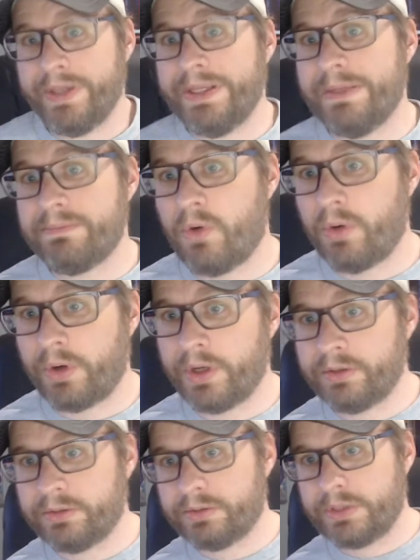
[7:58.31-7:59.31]
it more
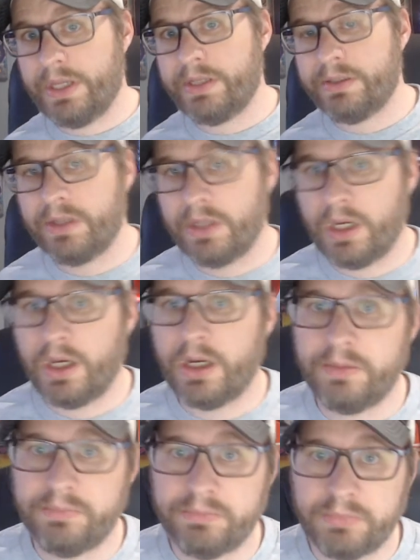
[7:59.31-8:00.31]
than
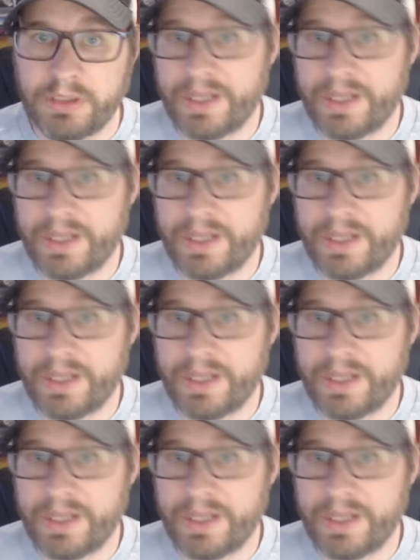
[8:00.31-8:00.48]
a lot of